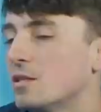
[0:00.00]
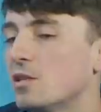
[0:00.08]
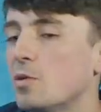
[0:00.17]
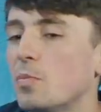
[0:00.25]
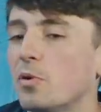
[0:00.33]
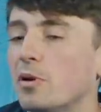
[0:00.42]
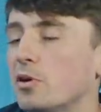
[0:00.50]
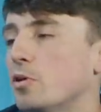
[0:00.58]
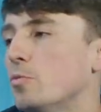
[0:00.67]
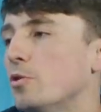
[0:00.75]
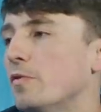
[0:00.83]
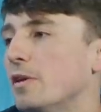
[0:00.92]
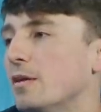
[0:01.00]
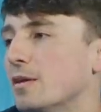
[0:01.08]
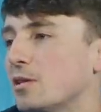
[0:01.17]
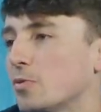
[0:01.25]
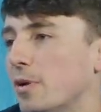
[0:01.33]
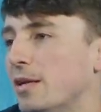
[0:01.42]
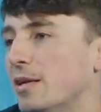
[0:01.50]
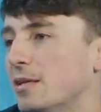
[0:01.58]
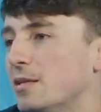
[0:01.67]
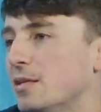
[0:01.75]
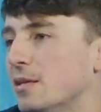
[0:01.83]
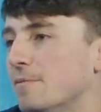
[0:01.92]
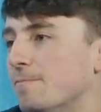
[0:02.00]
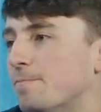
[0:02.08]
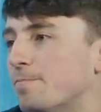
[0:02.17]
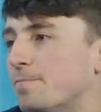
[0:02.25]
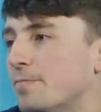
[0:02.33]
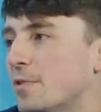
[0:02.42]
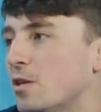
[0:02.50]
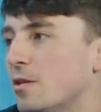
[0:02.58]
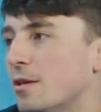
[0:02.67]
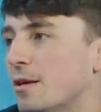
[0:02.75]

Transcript: Is it a political movie in like 2019? Do you